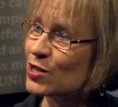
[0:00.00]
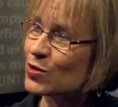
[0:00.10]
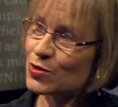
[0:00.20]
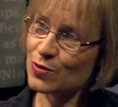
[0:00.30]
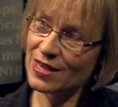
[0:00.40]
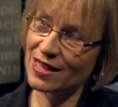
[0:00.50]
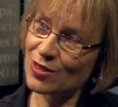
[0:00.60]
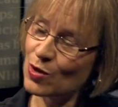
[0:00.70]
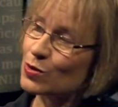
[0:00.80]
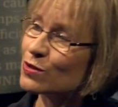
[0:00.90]
you should
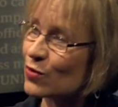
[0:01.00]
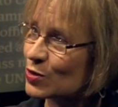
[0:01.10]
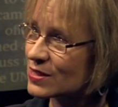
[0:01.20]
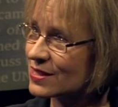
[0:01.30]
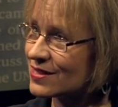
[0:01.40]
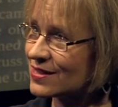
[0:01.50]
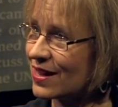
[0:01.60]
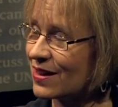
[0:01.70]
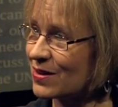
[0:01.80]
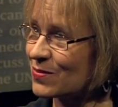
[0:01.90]
get those voices
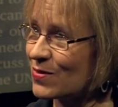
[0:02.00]
uh,